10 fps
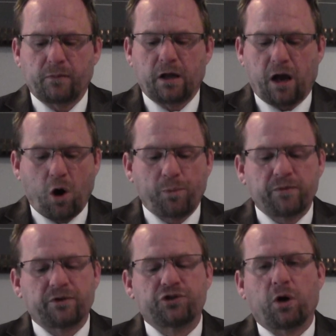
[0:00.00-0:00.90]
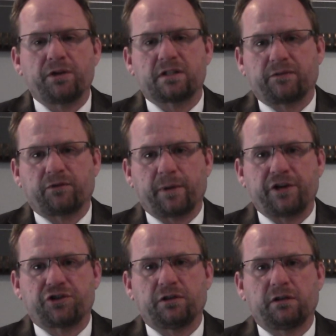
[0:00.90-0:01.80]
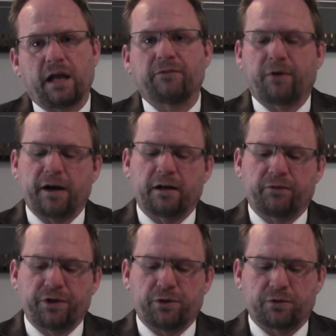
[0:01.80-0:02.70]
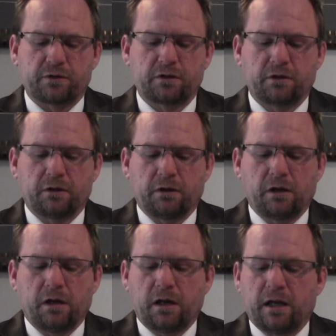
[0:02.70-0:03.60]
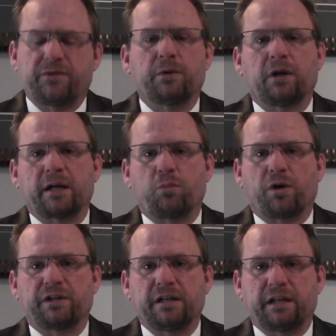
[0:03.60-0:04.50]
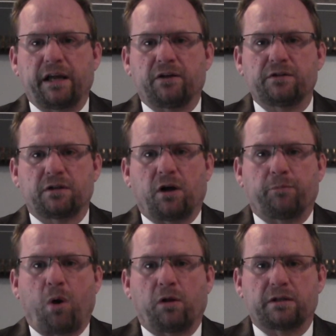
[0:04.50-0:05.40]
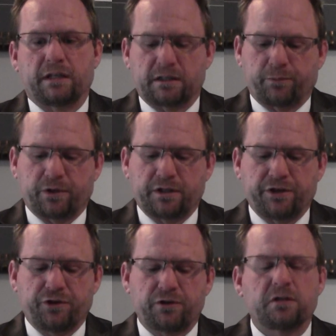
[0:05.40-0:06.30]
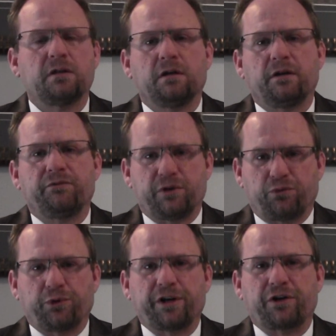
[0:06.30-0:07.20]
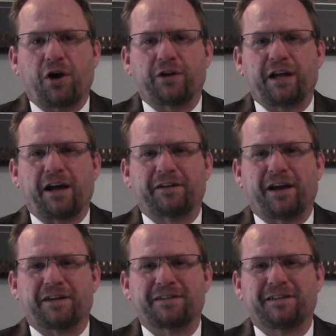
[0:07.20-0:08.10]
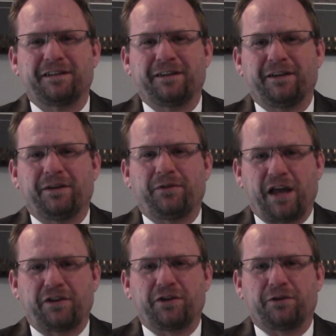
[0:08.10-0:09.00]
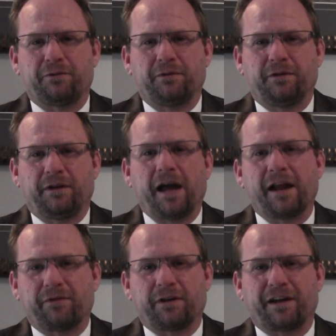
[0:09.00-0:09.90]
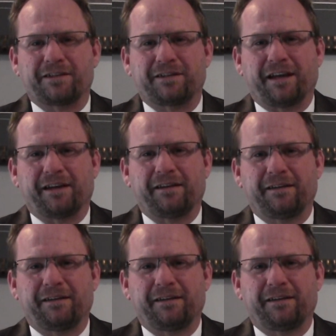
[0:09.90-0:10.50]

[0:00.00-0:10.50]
I hope you've enjoyed this information and find it of use. If you would like more details on policies and procedures, feel free to contact us. Thank you and have a nice day.